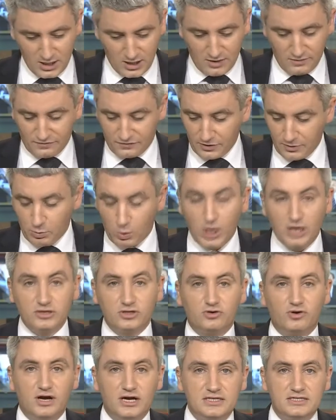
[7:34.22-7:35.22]
From one
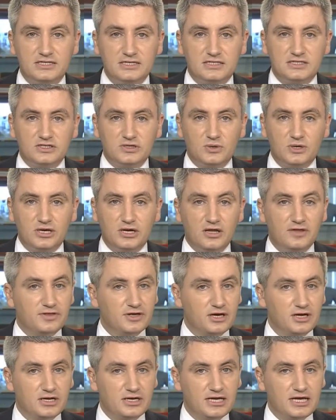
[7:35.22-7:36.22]
crisis to
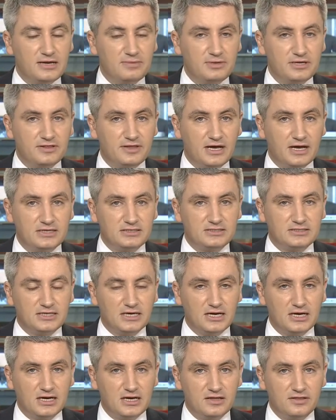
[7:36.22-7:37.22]
another, namely that
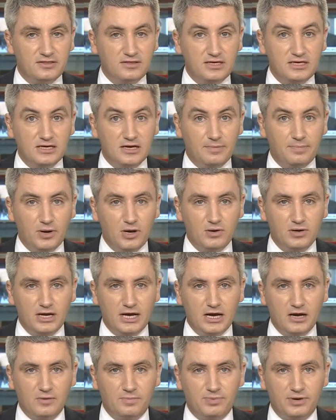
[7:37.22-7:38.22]
the Ebola
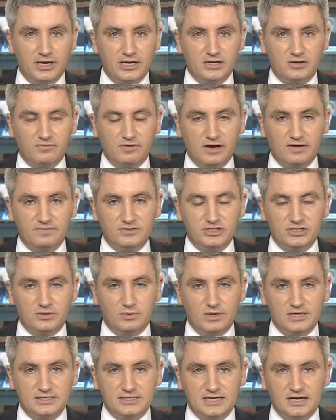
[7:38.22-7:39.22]
outbreak ravaging
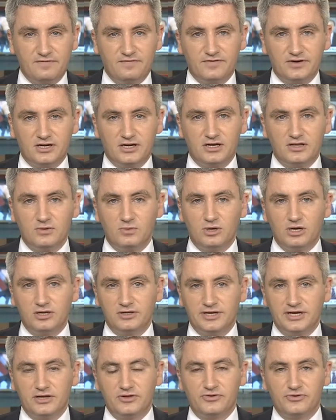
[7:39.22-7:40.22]
West Africa, the
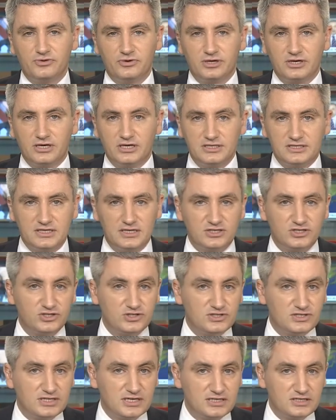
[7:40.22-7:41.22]
World Health
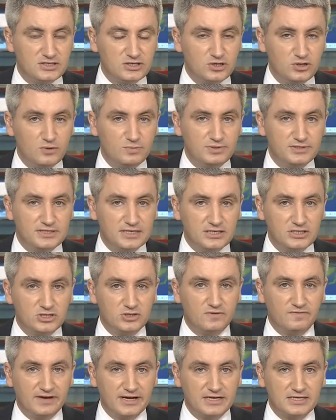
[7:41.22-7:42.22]
Organization says 2
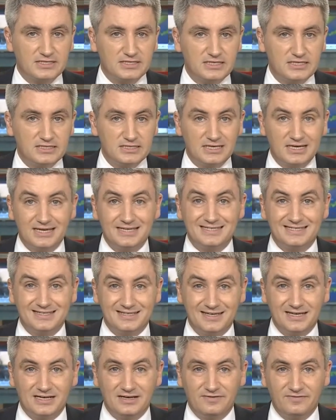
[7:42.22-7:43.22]
potential vaccines against the
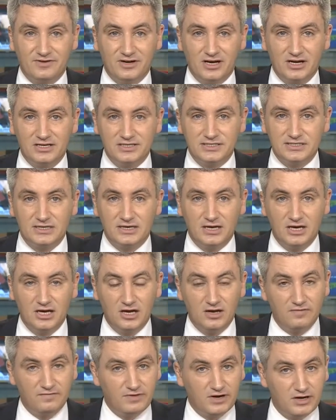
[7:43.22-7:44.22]
deadly virus
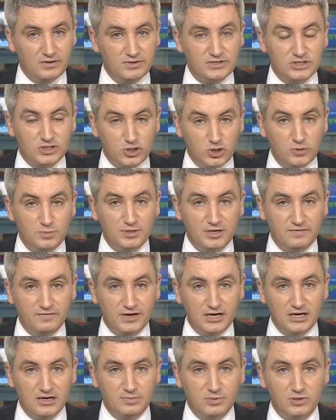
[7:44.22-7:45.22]
could be
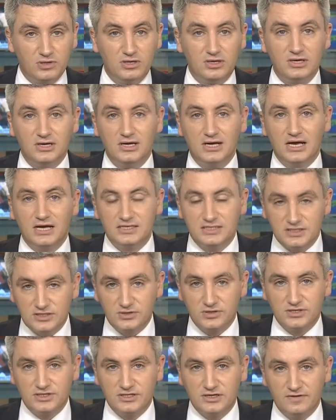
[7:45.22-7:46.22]
available as
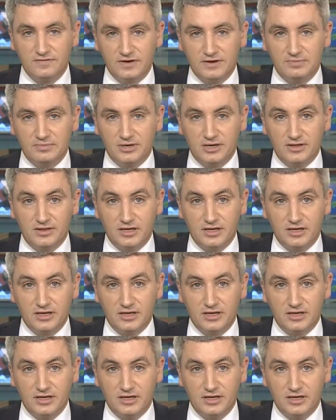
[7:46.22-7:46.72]
soon as November.